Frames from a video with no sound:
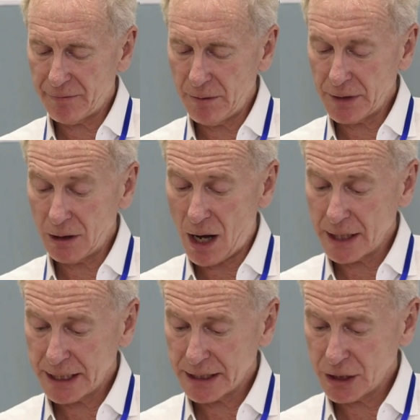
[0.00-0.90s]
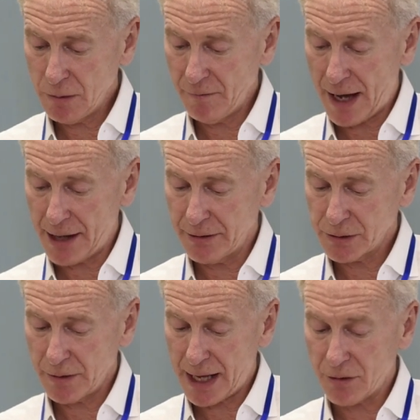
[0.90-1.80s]
from the law's assumed
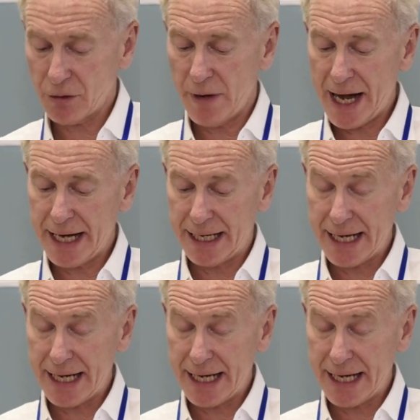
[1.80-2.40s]
values without creating